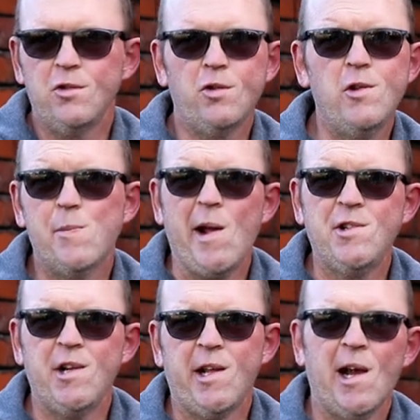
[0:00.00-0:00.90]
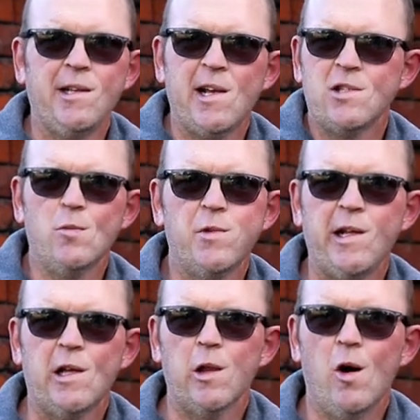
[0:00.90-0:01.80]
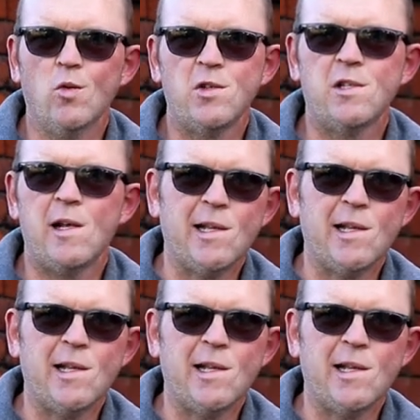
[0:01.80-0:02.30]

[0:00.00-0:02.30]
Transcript: do the best you can, get something close,